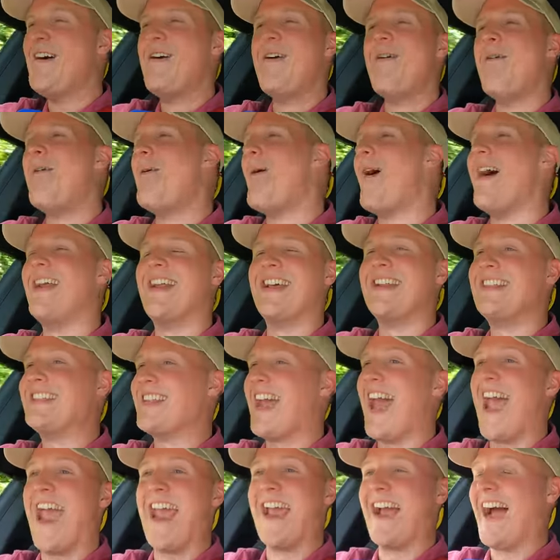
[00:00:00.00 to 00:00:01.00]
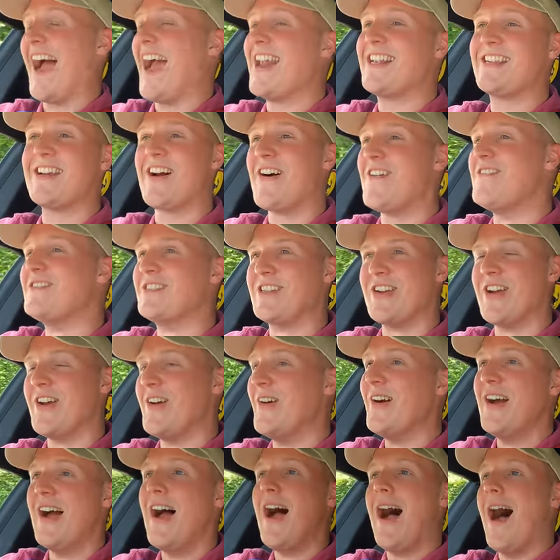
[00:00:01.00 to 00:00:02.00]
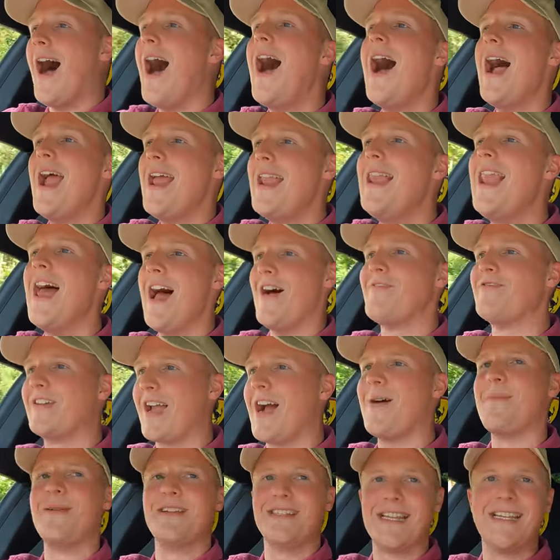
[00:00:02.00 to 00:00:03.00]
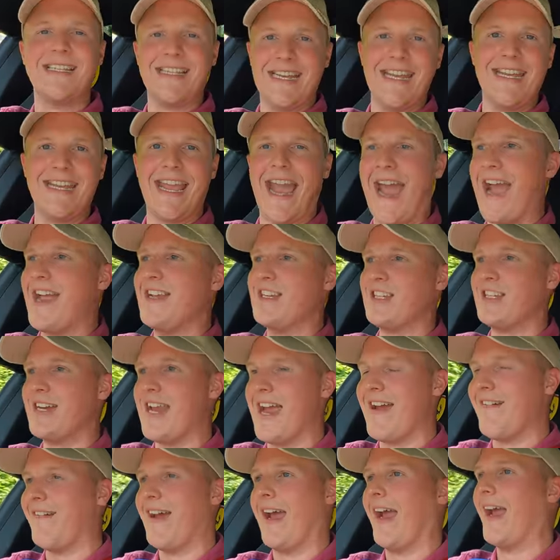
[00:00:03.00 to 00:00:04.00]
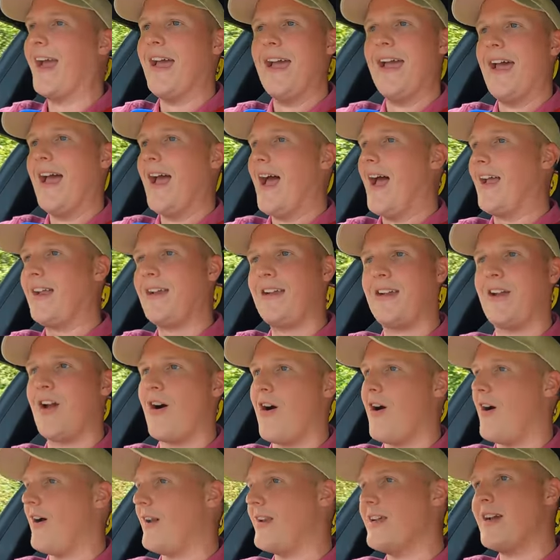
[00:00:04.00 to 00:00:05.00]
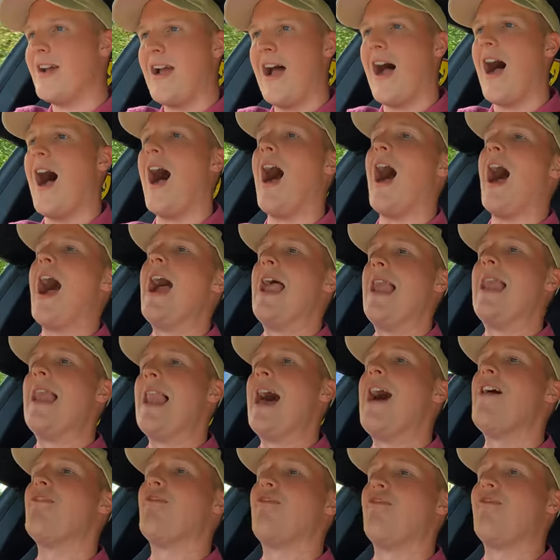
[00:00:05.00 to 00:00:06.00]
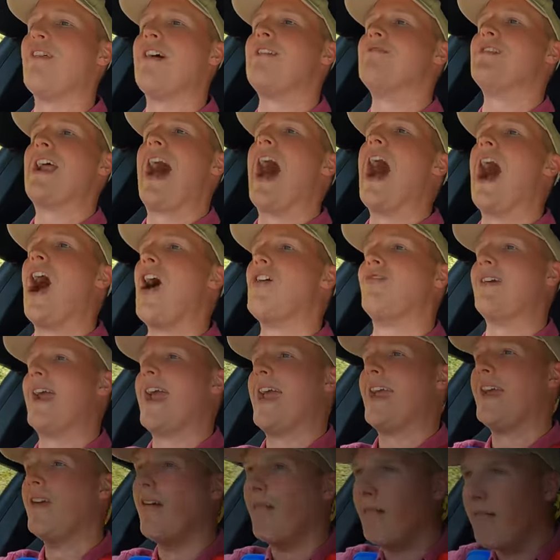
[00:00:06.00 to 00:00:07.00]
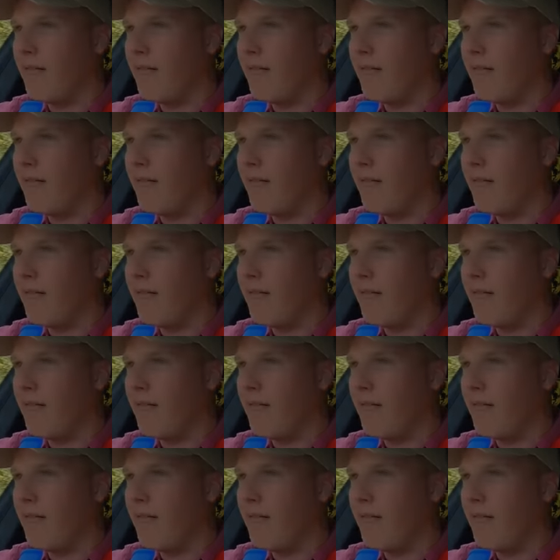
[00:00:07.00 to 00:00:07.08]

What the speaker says: What a day. I told you, I love coming to DK Engineering. God, I love Ferrari.